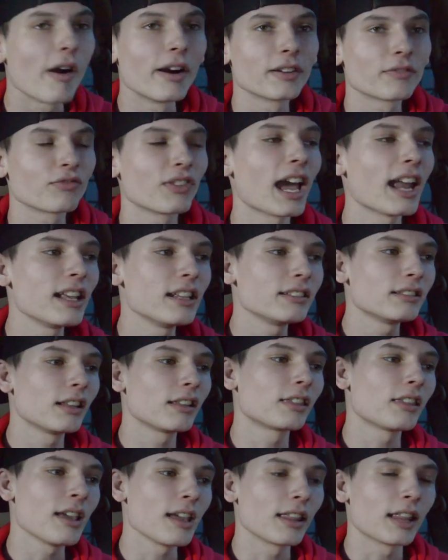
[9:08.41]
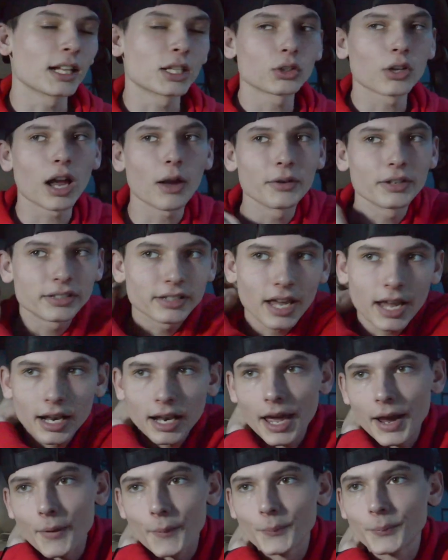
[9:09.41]
That is the thing. That's what I was saying.
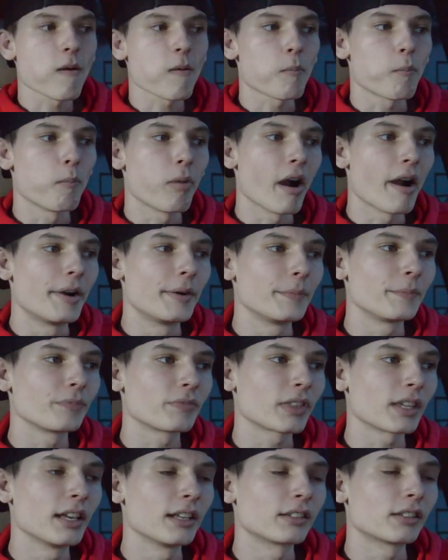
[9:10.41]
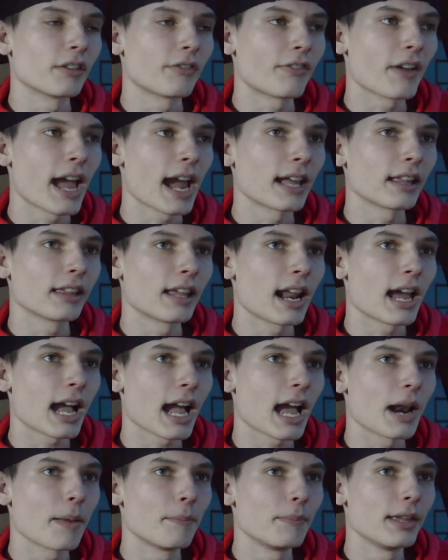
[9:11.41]
Like, but it's the fact that I
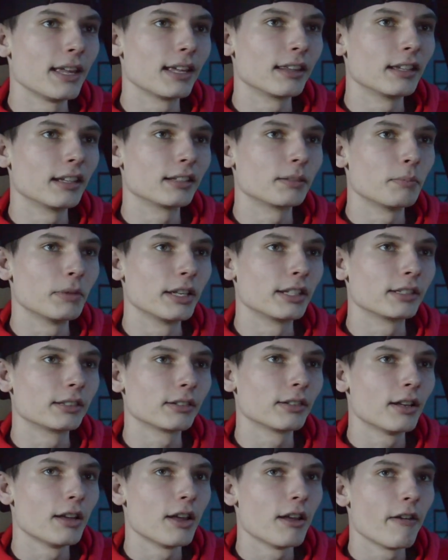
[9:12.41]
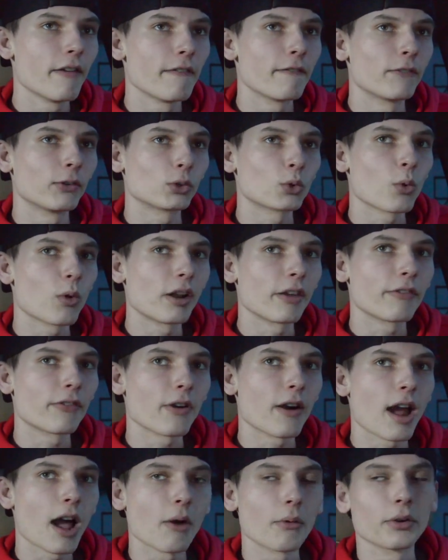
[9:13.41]
gotta be in this bitch for
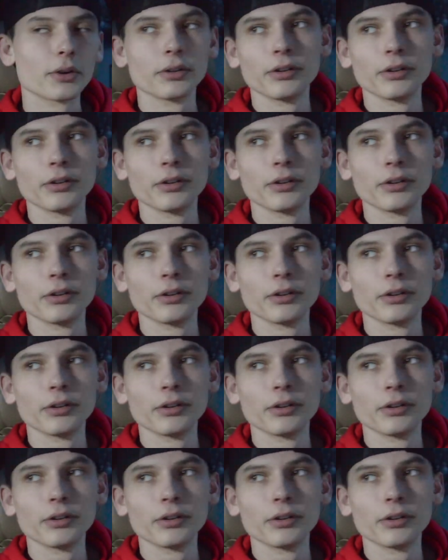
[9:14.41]
24 hours.